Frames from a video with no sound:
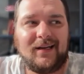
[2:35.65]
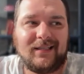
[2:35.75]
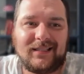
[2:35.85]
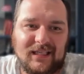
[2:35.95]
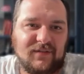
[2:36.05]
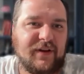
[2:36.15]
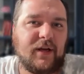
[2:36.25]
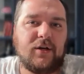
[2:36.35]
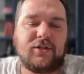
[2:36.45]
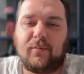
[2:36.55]
six
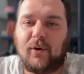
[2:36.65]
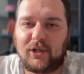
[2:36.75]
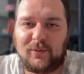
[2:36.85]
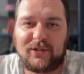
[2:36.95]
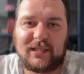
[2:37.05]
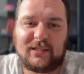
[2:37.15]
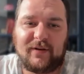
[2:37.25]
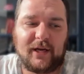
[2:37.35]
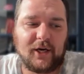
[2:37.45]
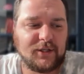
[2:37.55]
figures or multiple six
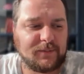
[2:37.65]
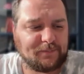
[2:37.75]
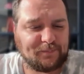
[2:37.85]
figures.